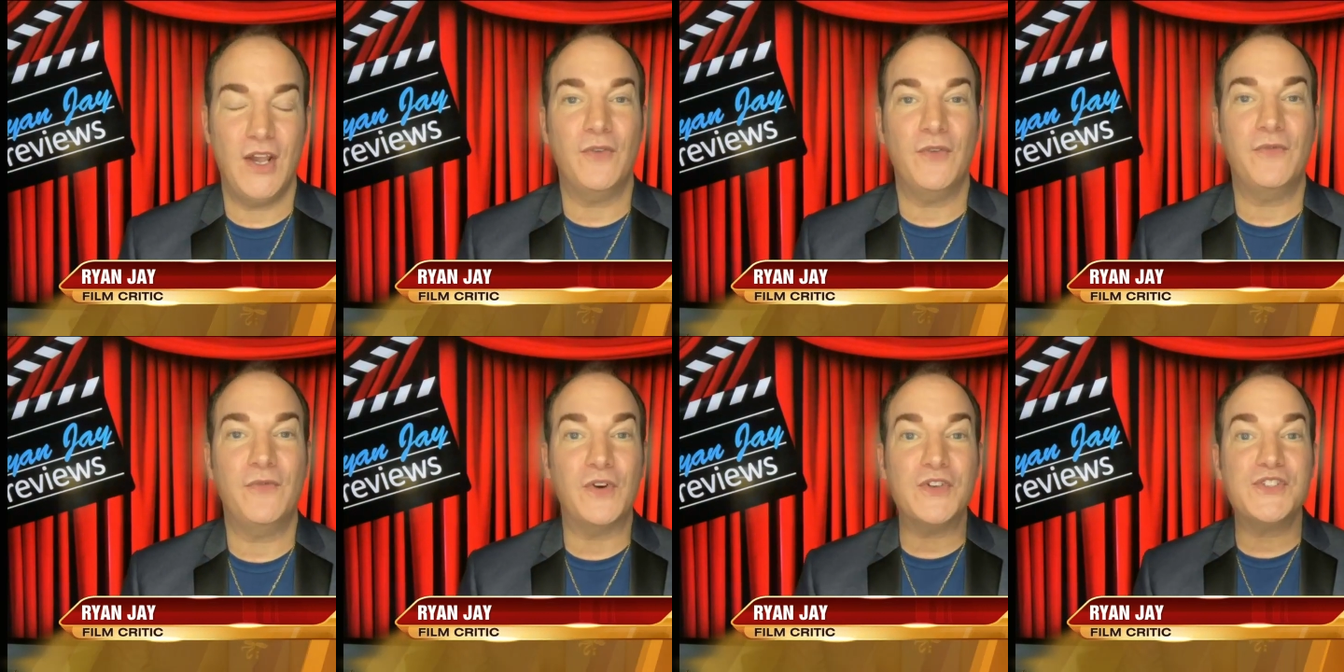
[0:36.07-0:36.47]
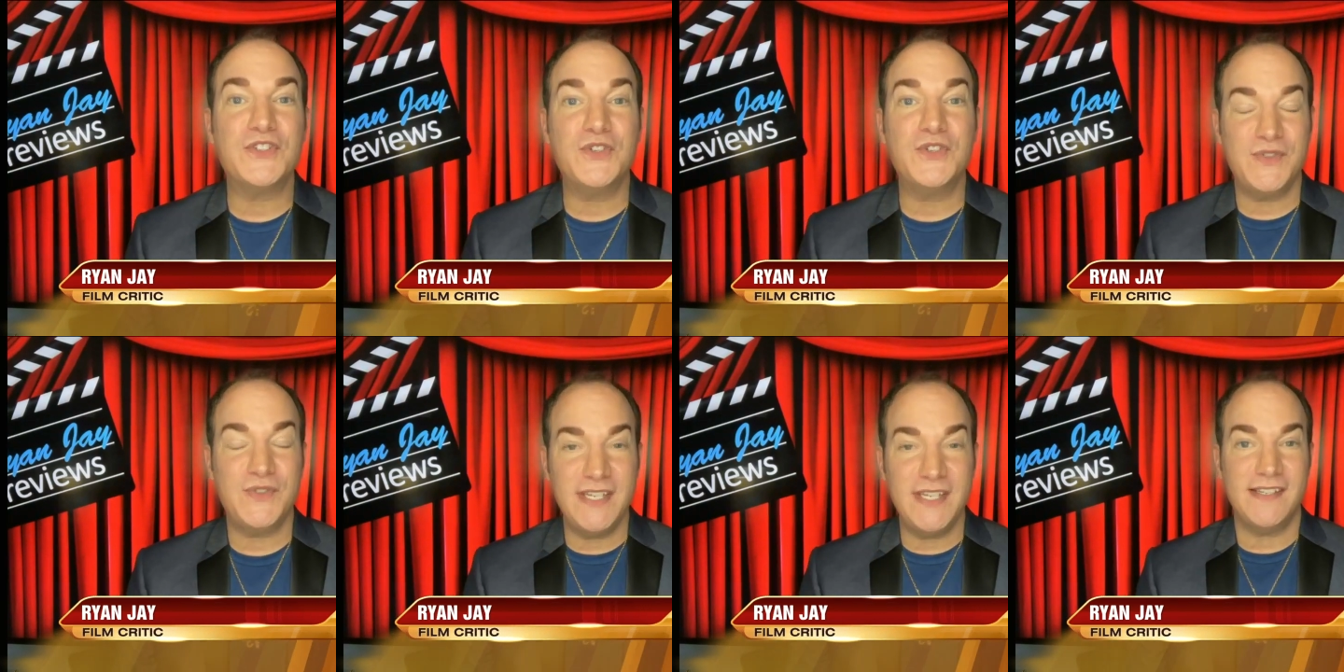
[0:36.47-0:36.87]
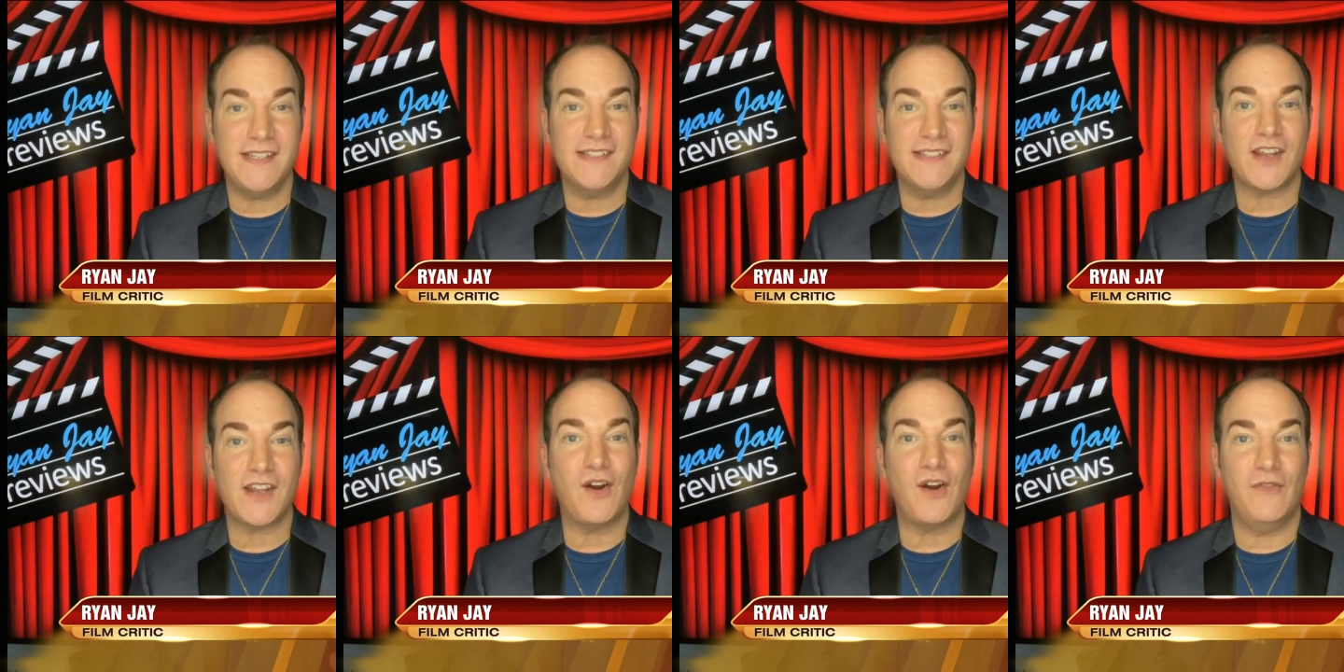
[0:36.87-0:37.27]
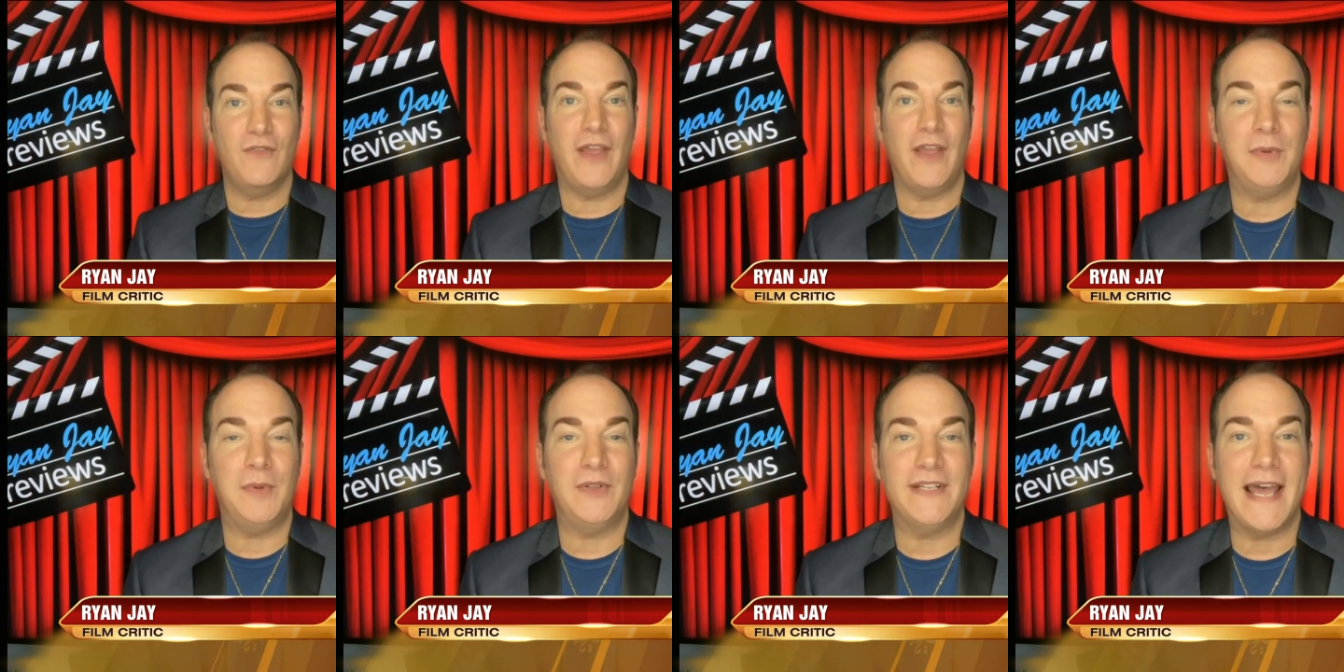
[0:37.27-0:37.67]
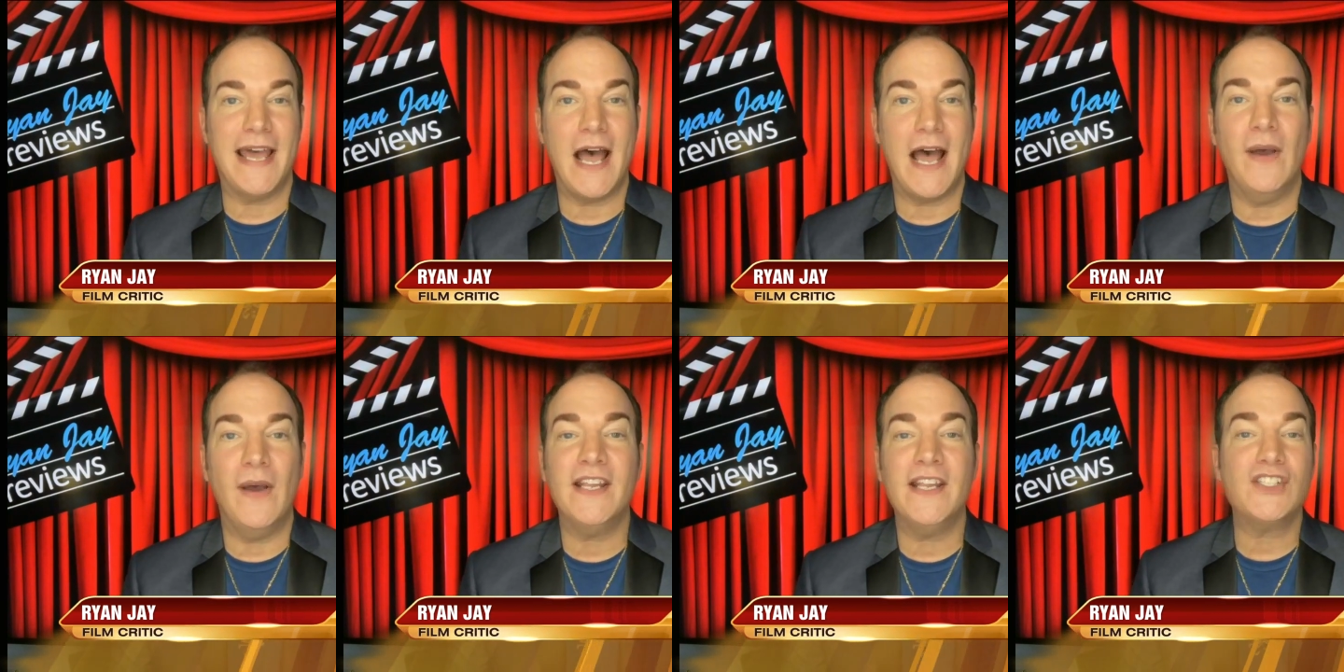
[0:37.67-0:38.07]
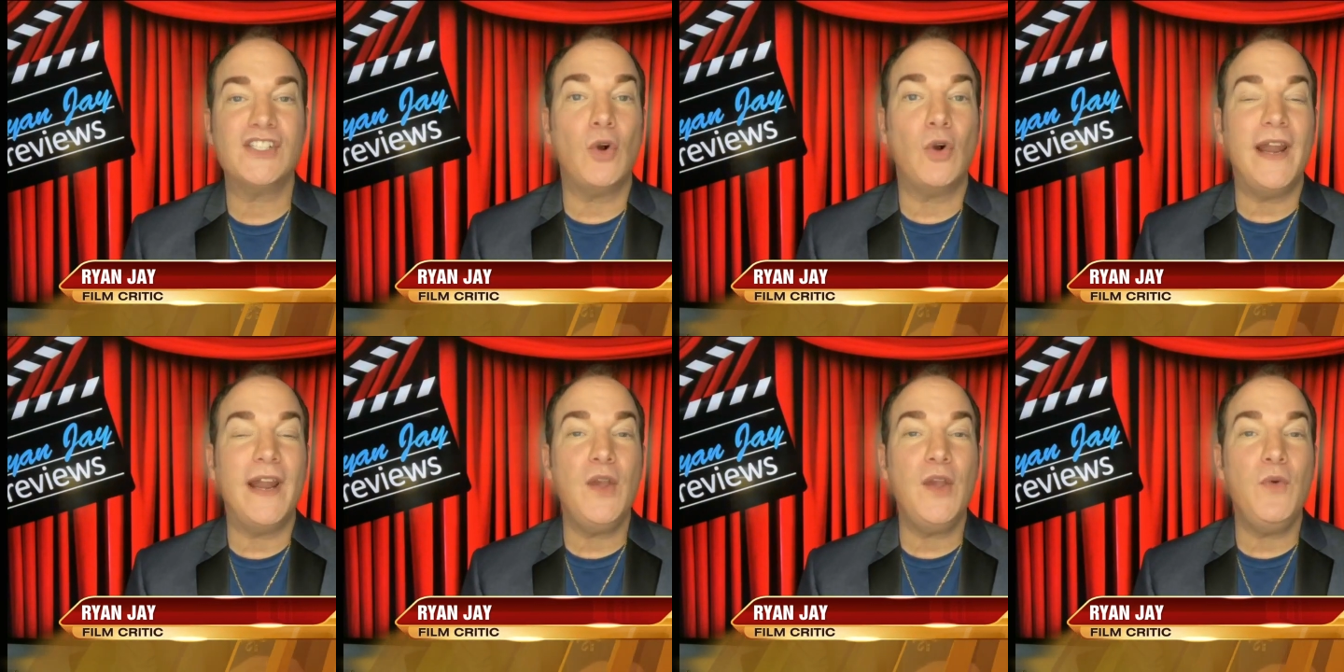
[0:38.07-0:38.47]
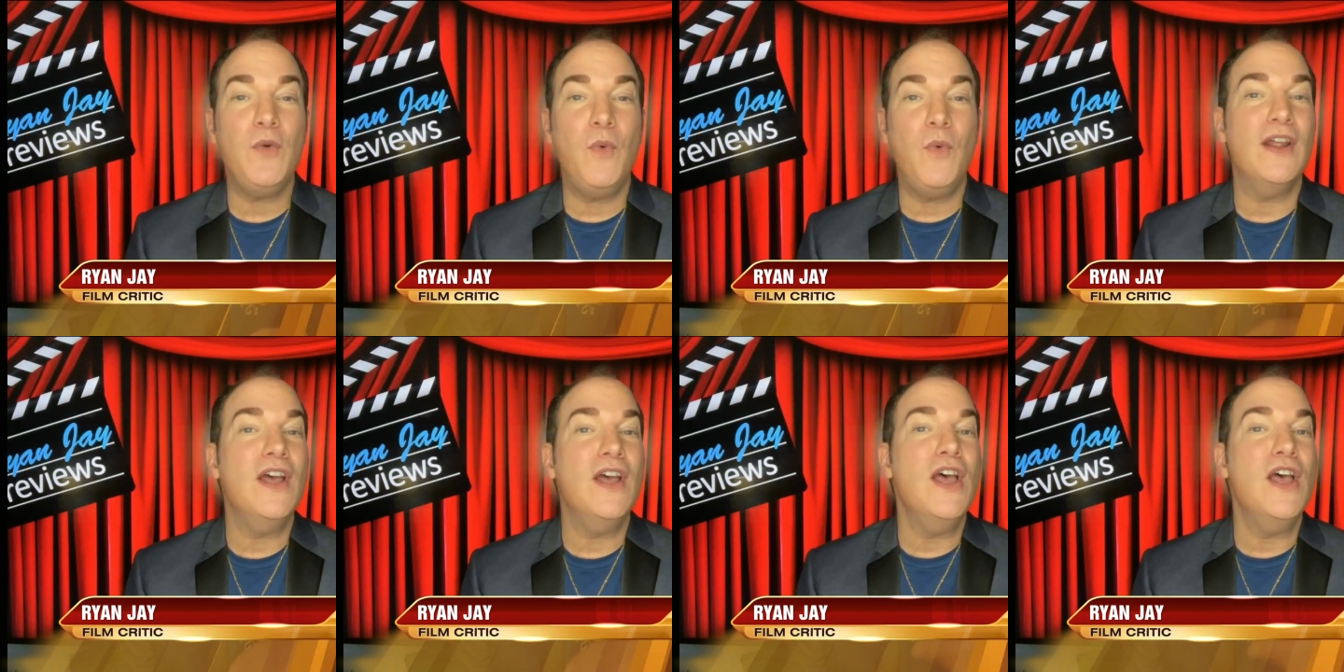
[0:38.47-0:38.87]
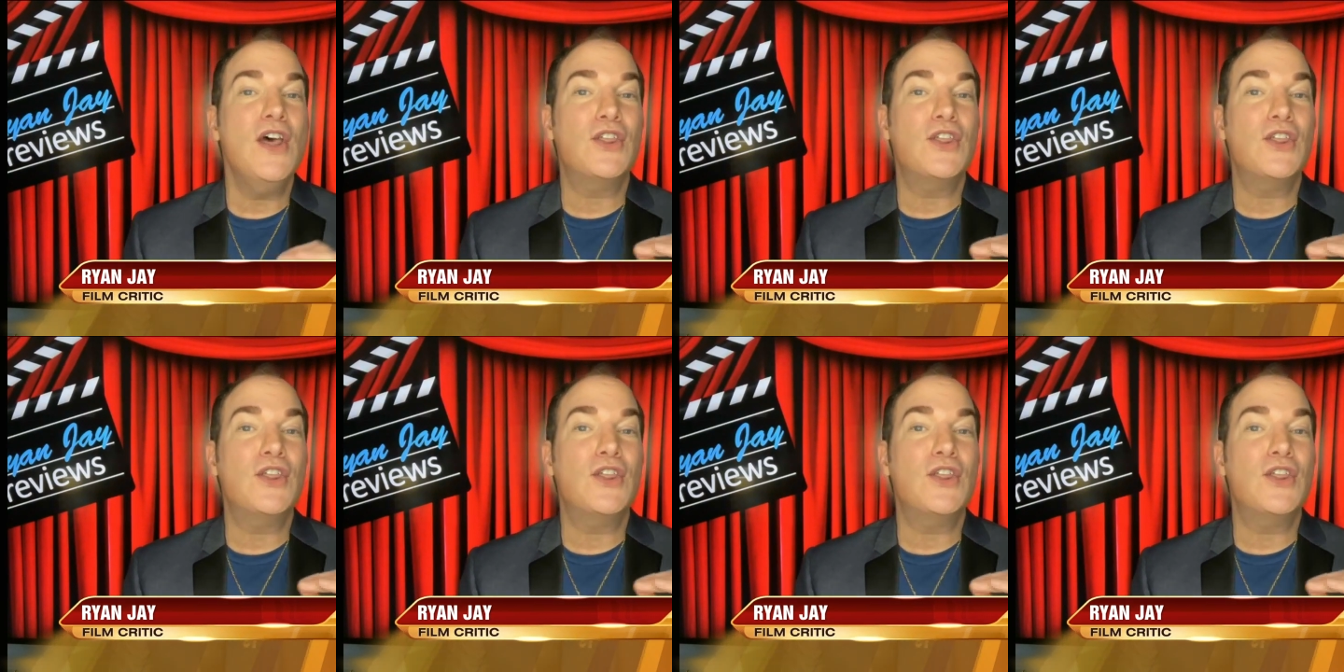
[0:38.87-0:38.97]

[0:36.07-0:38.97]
The first two seasons are available now, and it's already won